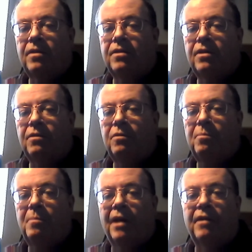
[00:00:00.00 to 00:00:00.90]
so-called
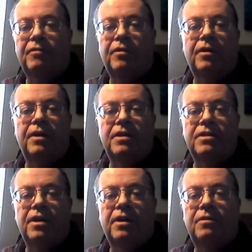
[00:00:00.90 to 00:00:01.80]
Black Friday
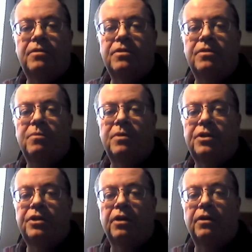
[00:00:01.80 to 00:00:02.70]
sales, which
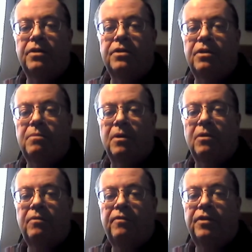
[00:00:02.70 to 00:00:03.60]
show consumer
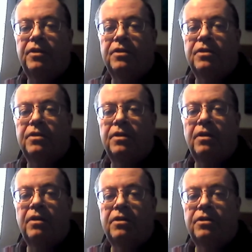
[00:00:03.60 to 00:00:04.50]
confidence,
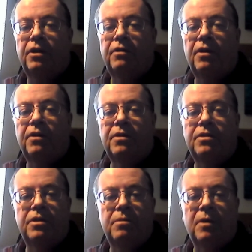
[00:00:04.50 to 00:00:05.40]
show no
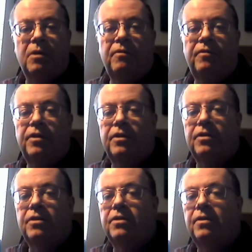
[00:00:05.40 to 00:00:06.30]
consumer
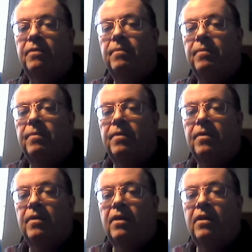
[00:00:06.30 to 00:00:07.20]
confidence.
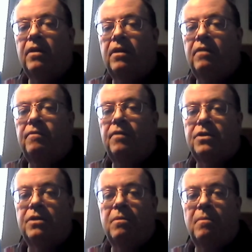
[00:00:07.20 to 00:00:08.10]
The
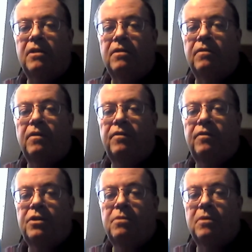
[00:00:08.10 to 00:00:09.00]
vast amount of
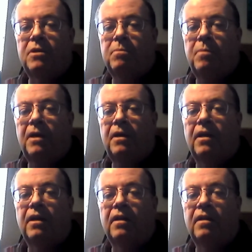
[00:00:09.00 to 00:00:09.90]
consumer
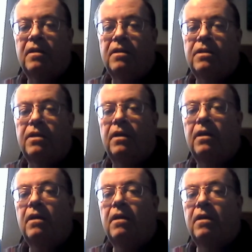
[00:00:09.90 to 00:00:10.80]
spending this year
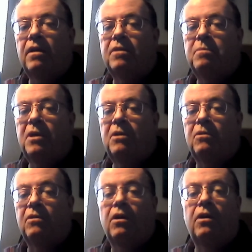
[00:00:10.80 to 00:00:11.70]
has been
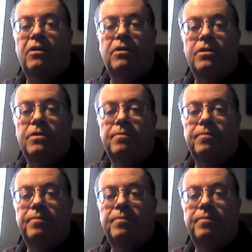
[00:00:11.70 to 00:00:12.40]
on cars,